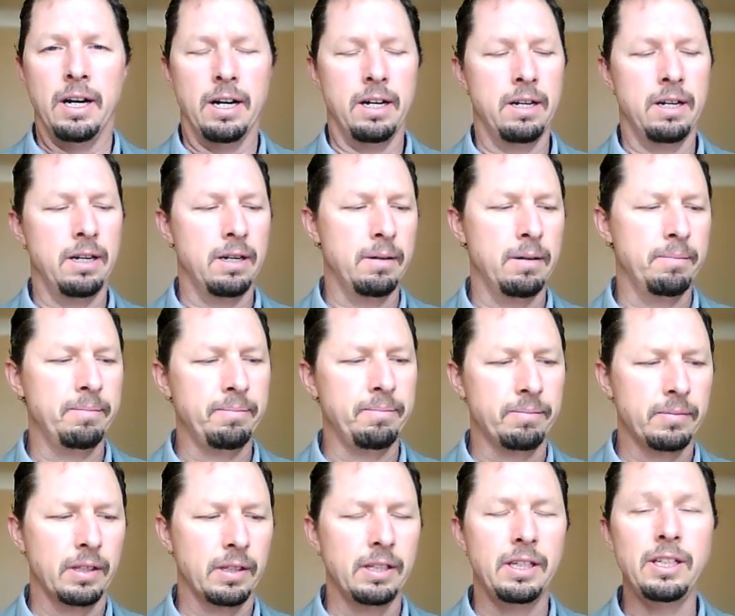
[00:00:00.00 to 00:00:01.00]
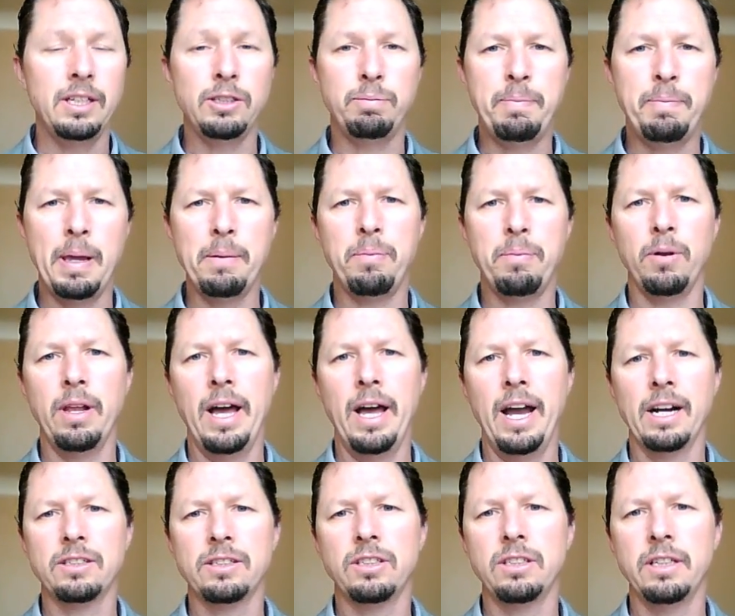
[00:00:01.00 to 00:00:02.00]
Um, these people
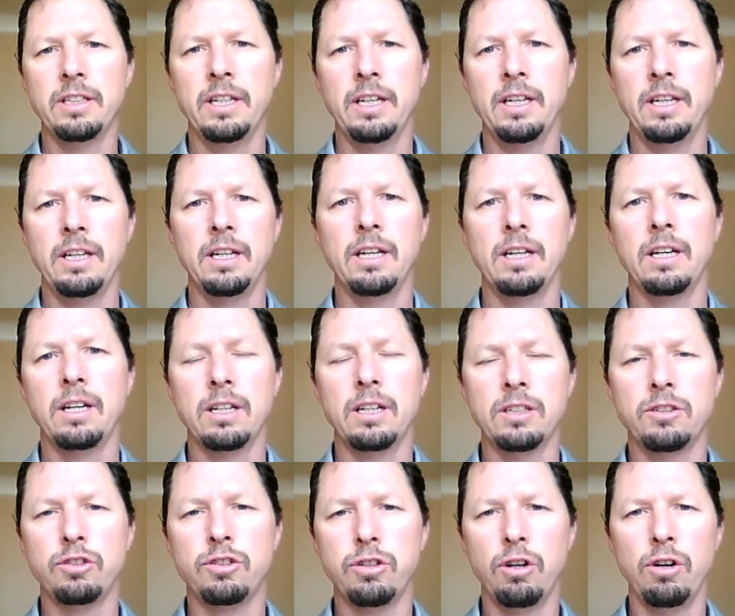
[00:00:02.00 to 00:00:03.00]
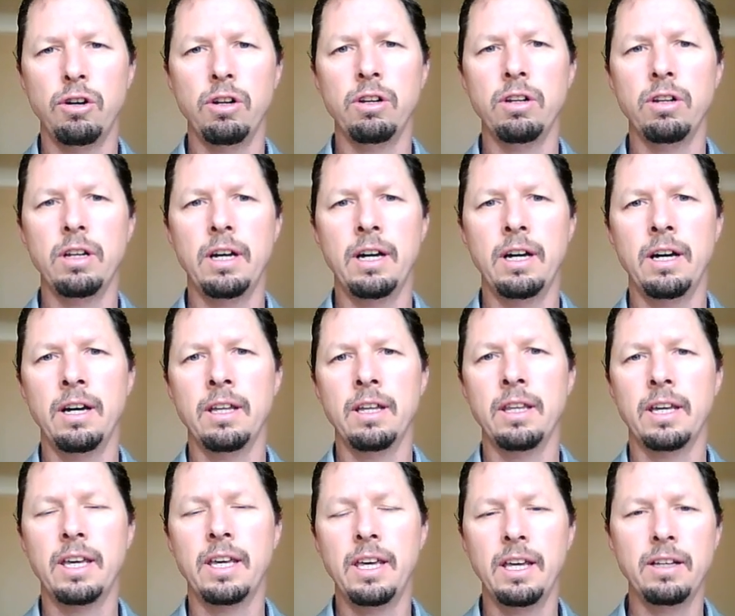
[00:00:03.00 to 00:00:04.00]
actually control uh,
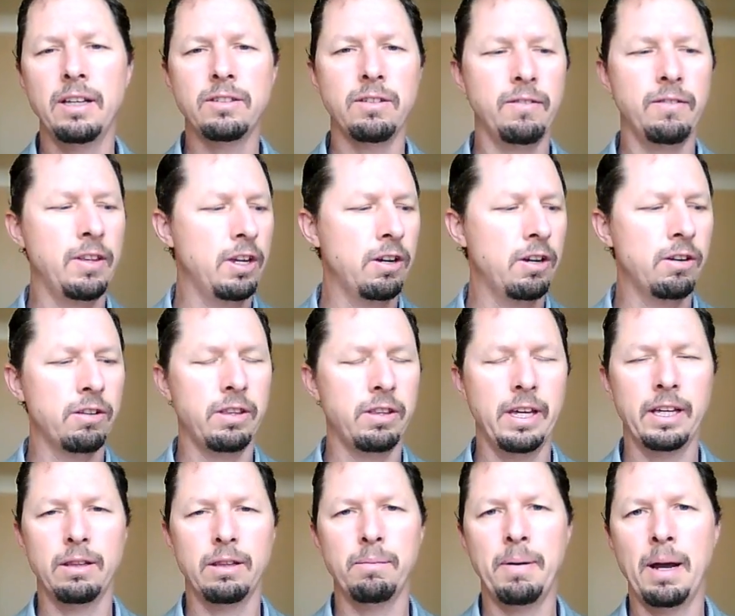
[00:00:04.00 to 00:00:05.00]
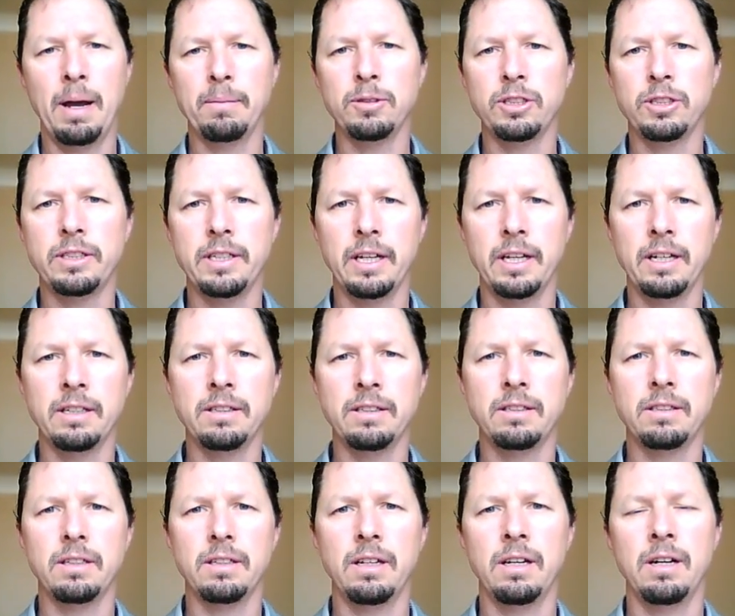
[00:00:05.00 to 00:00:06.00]
the kings of the earth, like the Bible
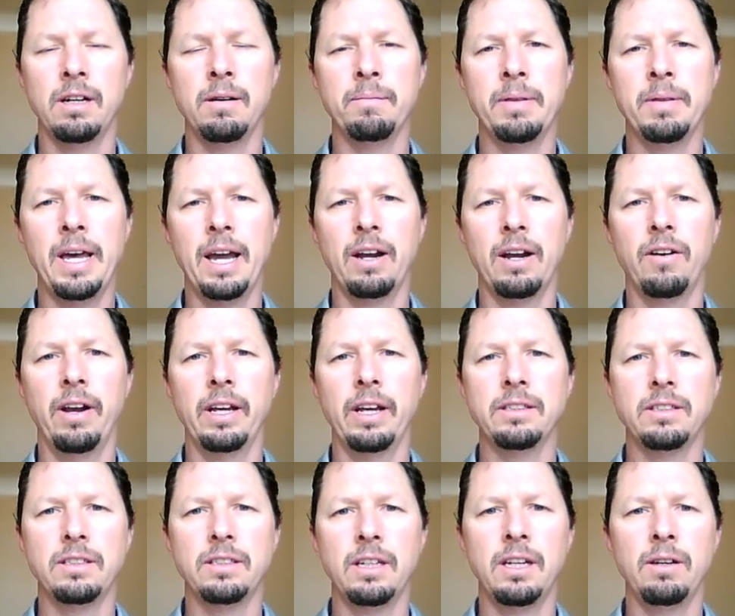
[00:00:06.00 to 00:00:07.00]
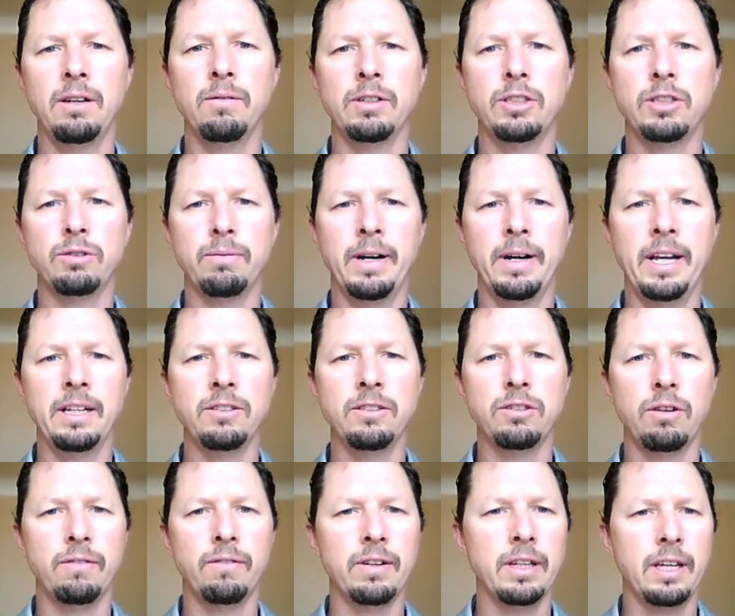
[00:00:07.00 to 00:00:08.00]
says, um, that great city which reigns
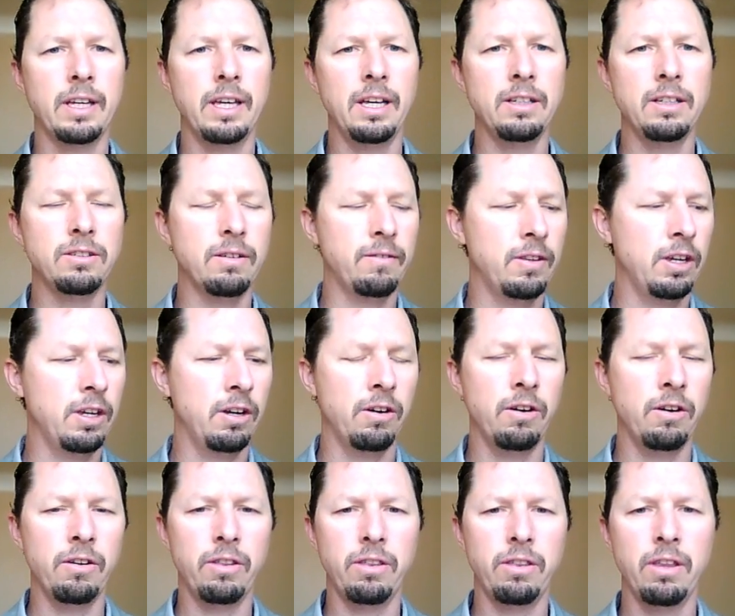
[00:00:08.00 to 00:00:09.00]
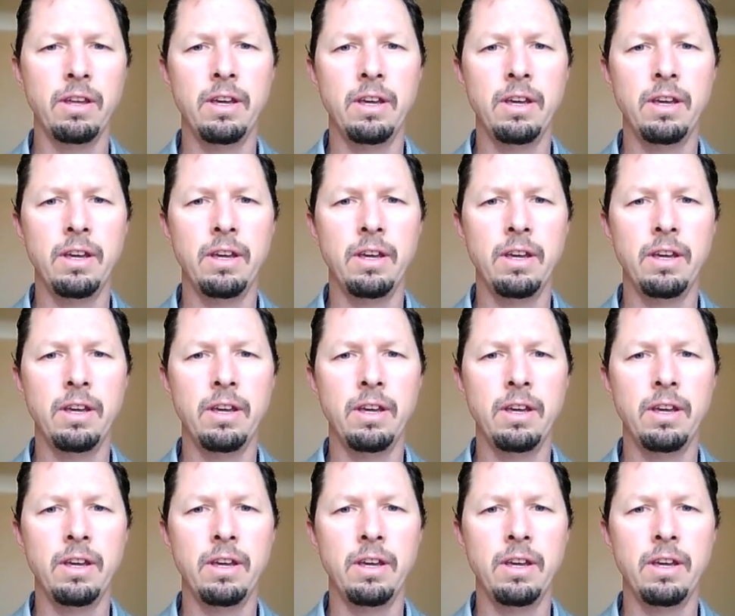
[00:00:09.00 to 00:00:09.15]
over the kings of the earth.